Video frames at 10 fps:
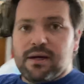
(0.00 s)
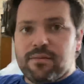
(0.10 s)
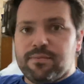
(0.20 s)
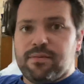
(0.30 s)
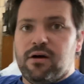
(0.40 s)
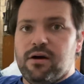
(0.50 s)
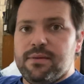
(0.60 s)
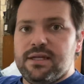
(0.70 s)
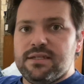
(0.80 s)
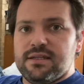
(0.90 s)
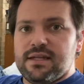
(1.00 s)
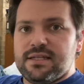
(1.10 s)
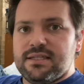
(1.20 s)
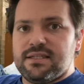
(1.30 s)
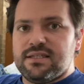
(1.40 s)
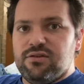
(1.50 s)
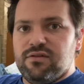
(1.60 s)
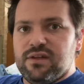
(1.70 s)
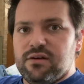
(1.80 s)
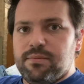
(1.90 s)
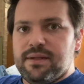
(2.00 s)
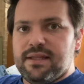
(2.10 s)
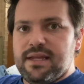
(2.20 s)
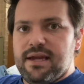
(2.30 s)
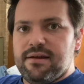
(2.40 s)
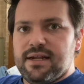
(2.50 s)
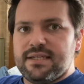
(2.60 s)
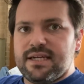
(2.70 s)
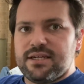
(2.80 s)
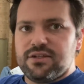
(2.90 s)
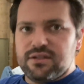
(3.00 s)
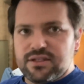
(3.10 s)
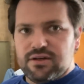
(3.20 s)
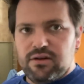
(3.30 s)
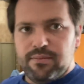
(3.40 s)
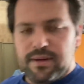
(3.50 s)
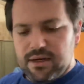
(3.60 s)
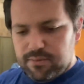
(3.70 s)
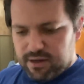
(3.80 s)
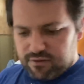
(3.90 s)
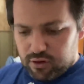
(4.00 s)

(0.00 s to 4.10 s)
behind me. That's silver little bit there. That's actually the solar panel, but I've got